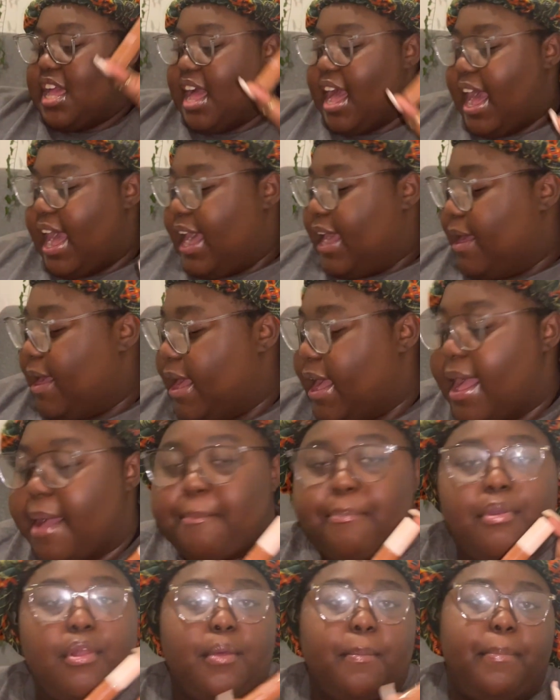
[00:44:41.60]

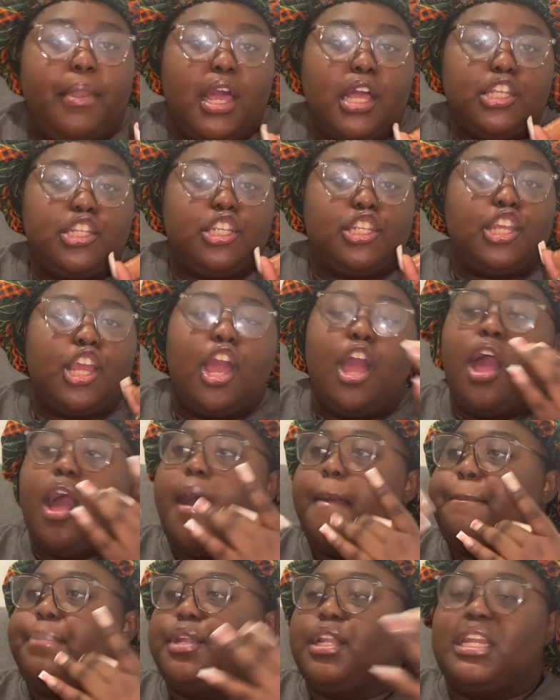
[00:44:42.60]
and put a blush,
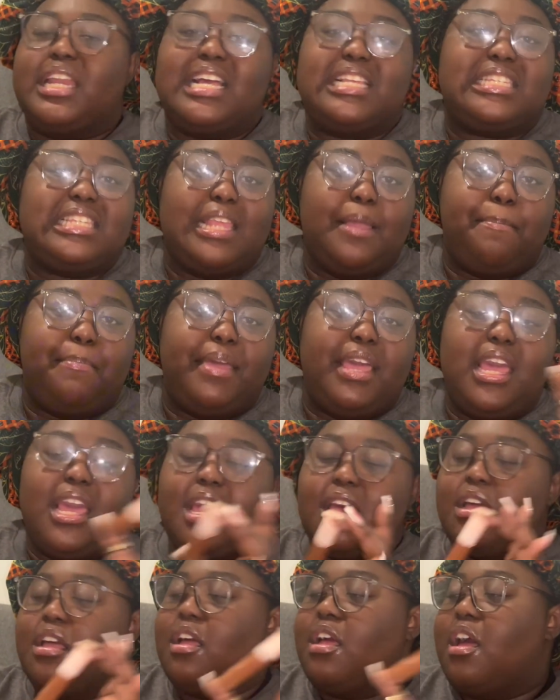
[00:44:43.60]
and put a nice lippy,
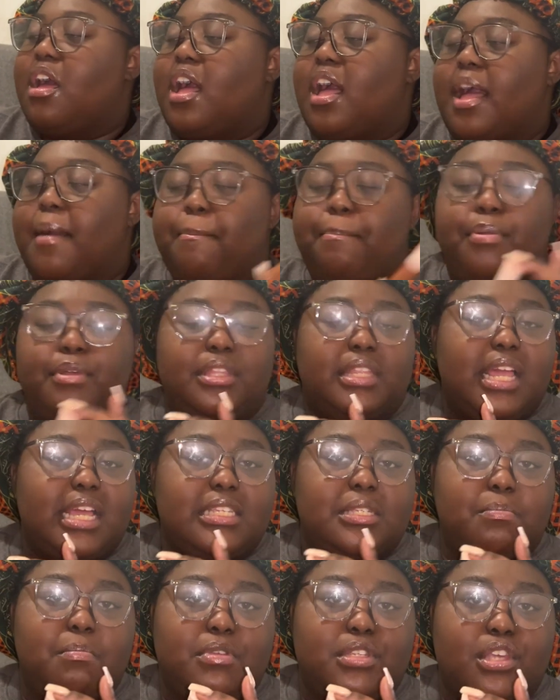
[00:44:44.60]
and put
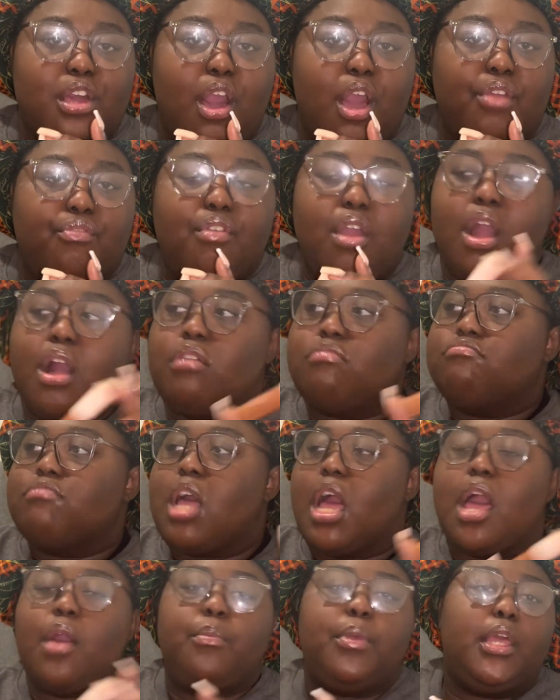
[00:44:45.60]
nice mascara,
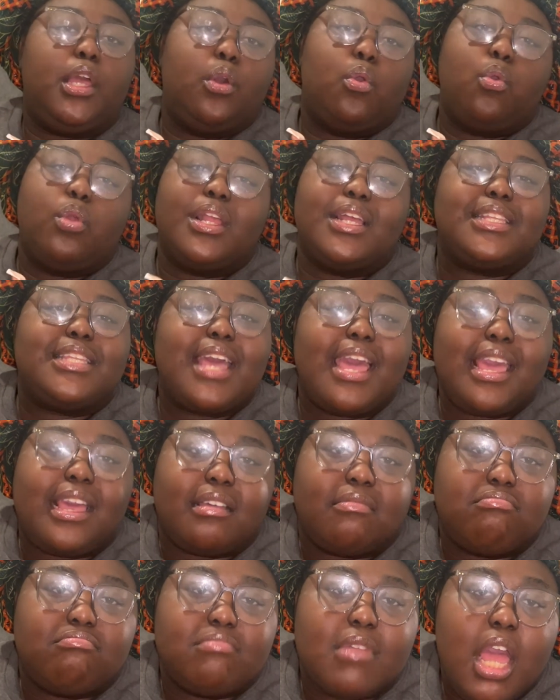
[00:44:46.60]
and we can call it a day.
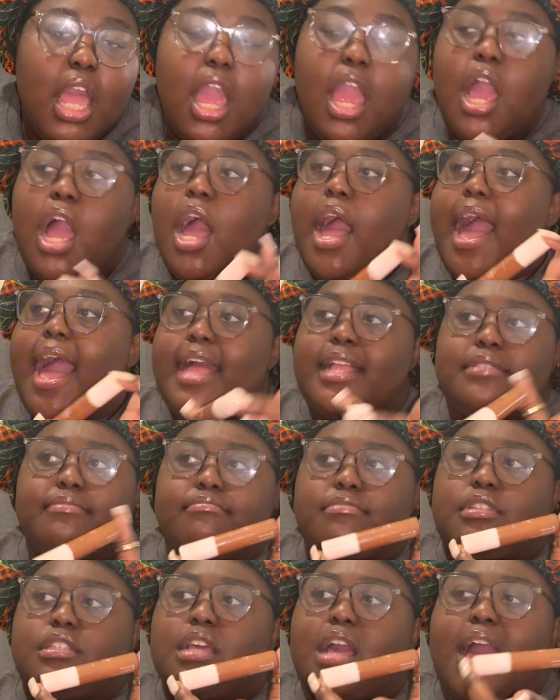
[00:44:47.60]

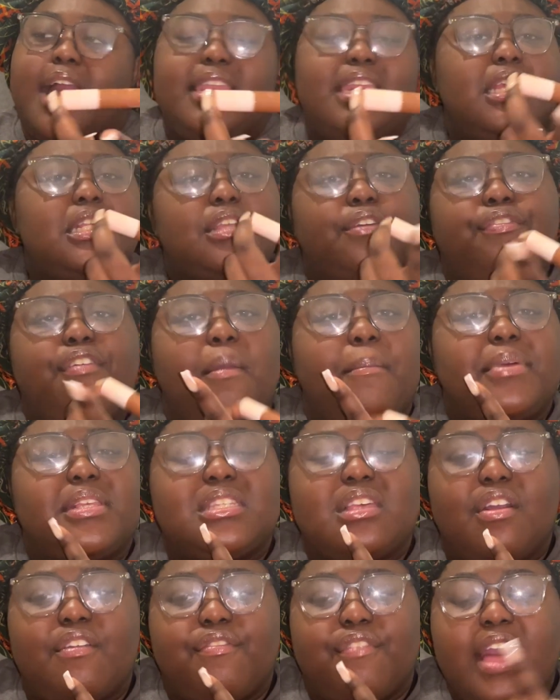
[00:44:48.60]
And I need to find
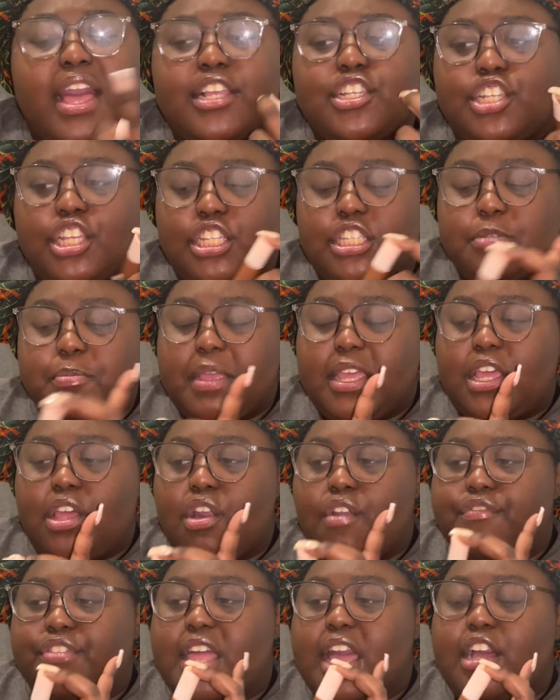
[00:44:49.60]
myself actually speaking
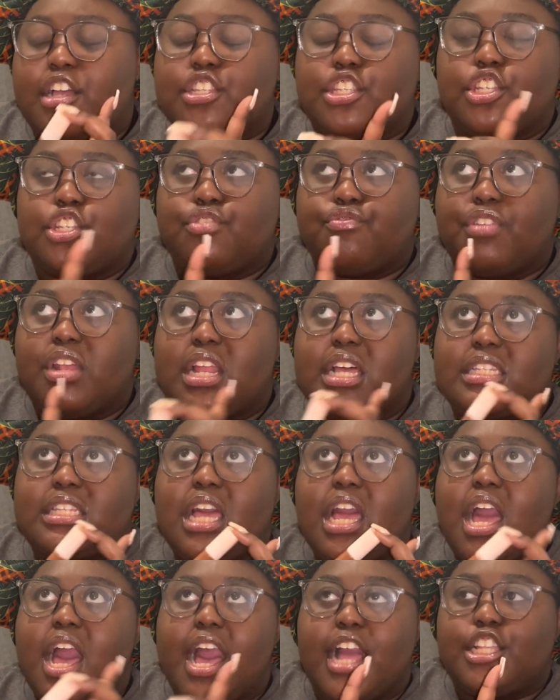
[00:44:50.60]
of that, because I just realized
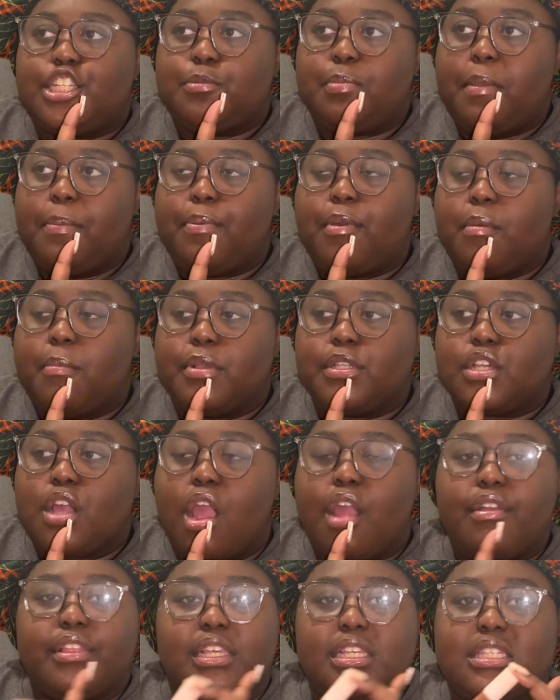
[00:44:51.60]
I just be putting
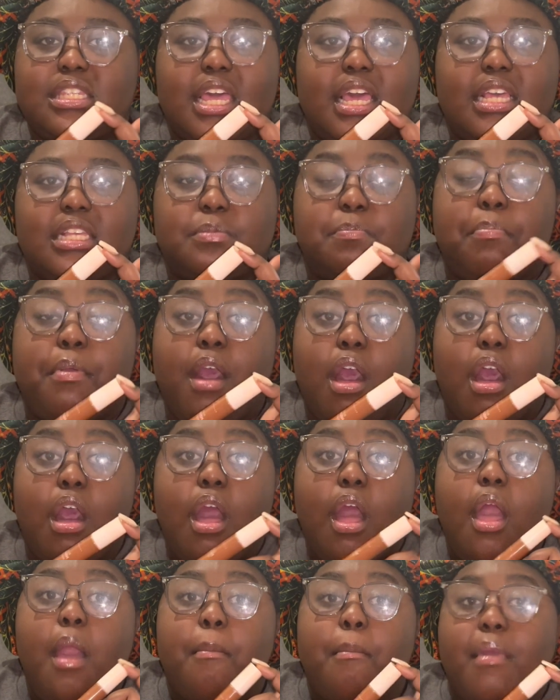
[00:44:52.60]
mascara these days. But
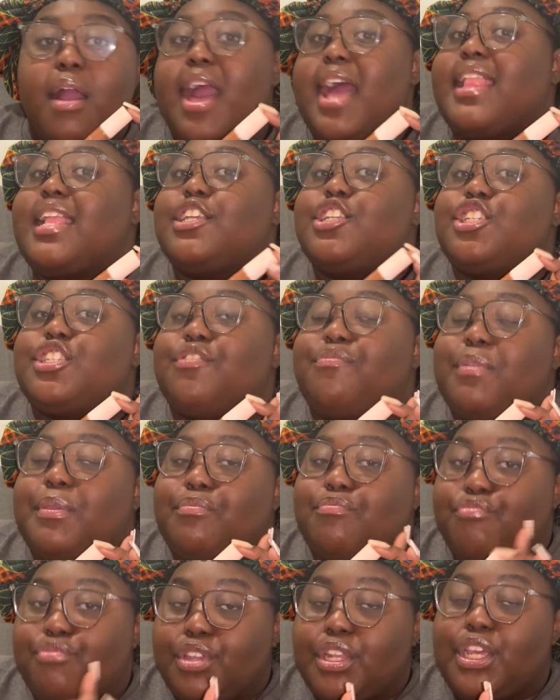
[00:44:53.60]
my eyelashes have
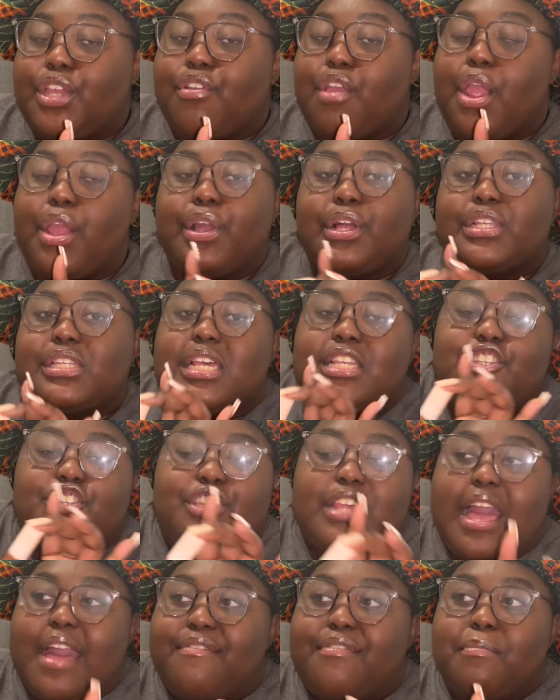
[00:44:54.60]
been really growing because I just
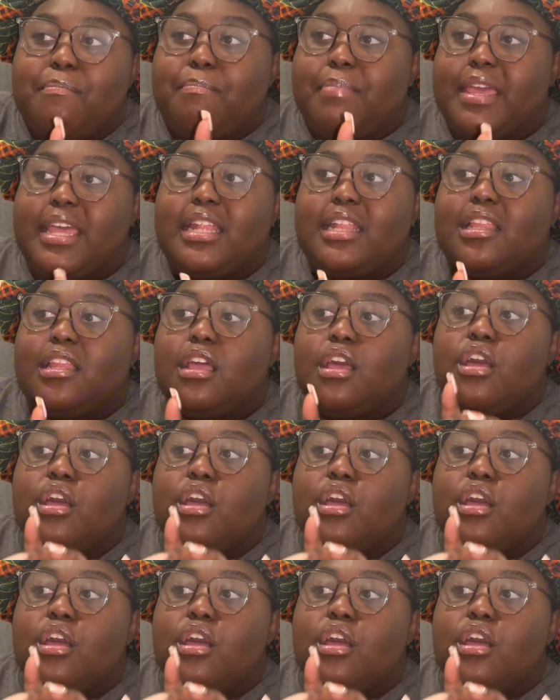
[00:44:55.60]
haven't been